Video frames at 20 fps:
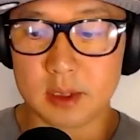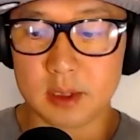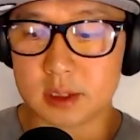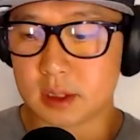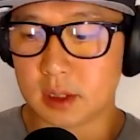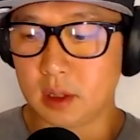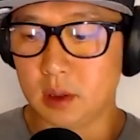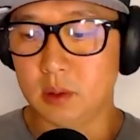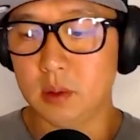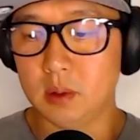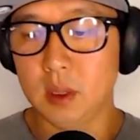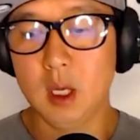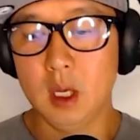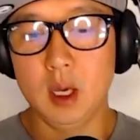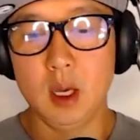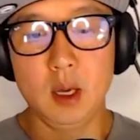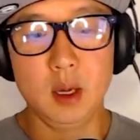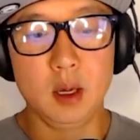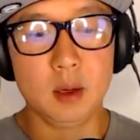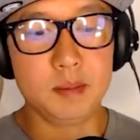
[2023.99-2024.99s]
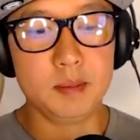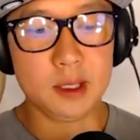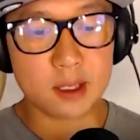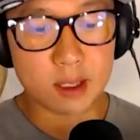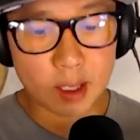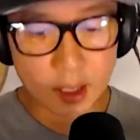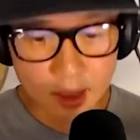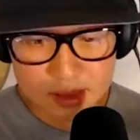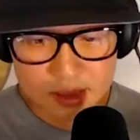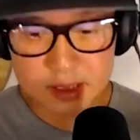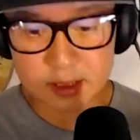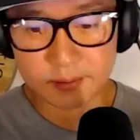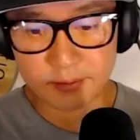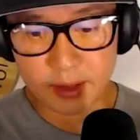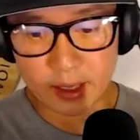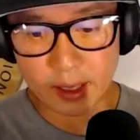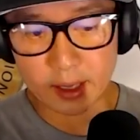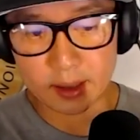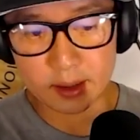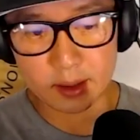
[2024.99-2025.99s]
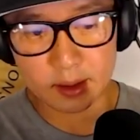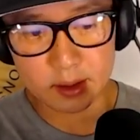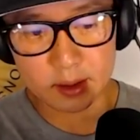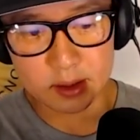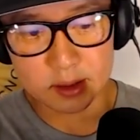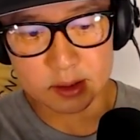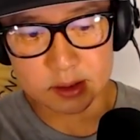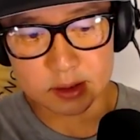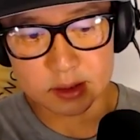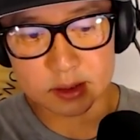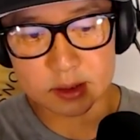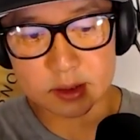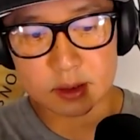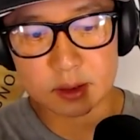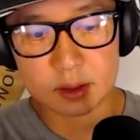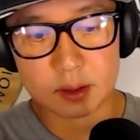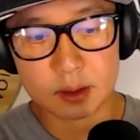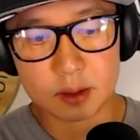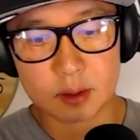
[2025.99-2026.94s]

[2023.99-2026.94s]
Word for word: And so, because of that, it is